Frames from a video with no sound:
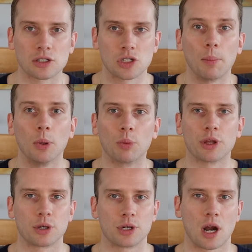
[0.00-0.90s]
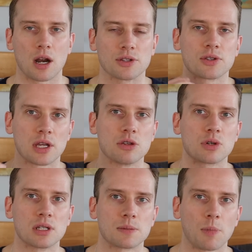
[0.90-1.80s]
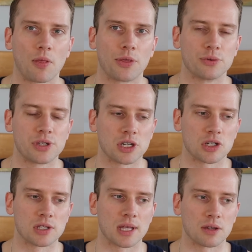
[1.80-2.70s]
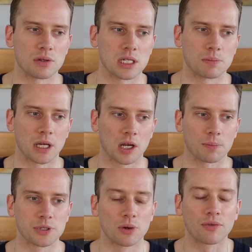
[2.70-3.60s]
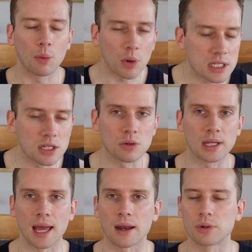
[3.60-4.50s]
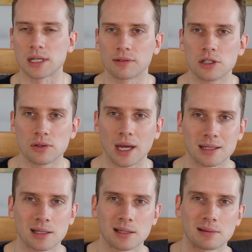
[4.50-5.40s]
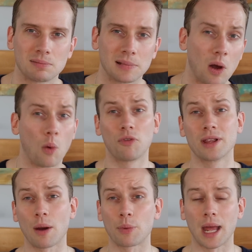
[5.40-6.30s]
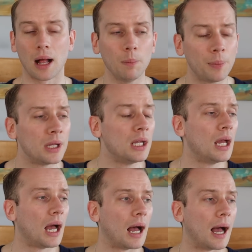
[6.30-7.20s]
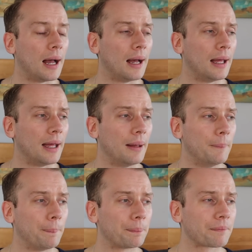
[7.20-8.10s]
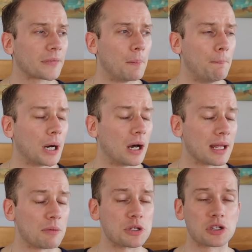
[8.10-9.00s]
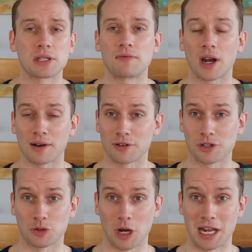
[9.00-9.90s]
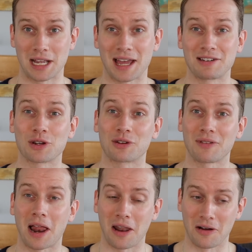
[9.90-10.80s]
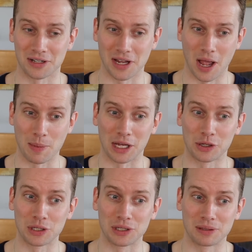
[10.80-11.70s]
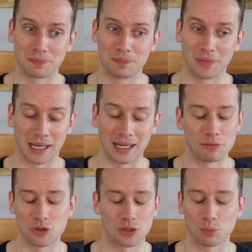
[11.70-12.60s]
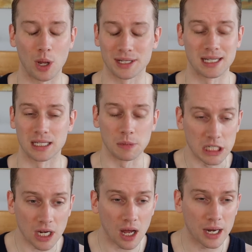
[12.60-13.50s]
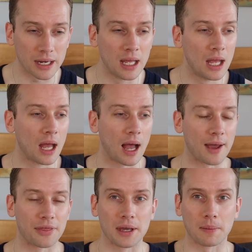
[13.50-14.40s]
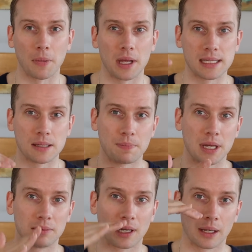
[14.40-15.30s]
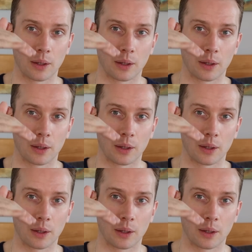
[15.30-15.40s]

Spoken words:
double with your yarn so that you can spot those stitches that you need to pick up. So if I was to do it again, I would definitely do that. Hopefully that would help. But it was just very frustrating and took a long time, and I couldn't, I just wanted it to be done. I think it's a bit